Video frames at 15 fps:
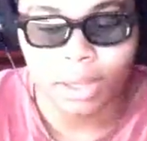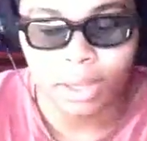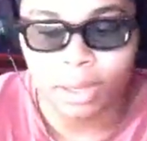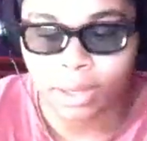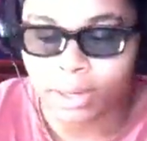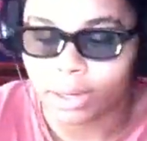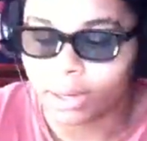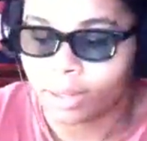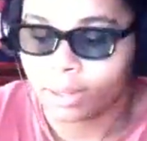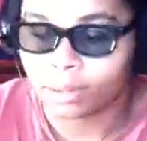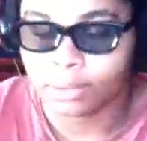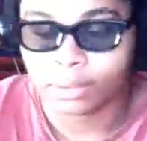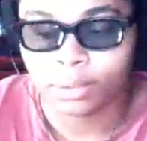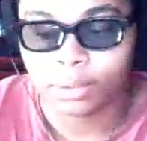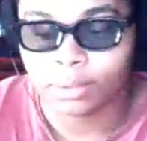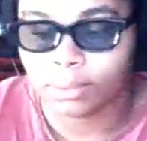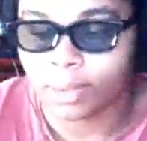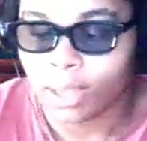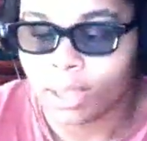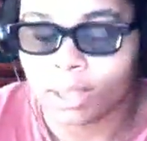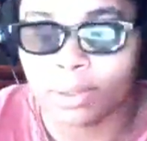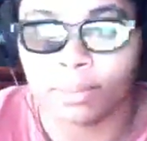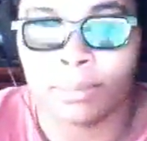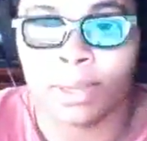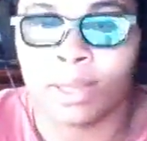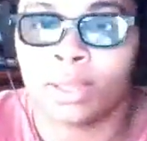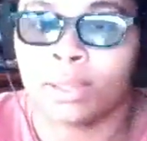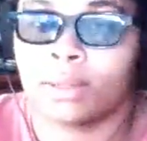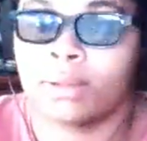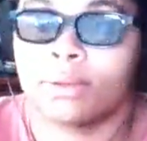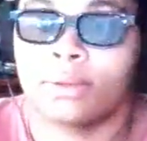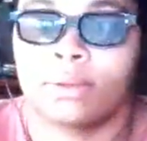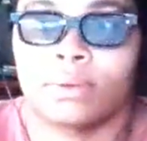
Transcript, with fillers: And and hey, man.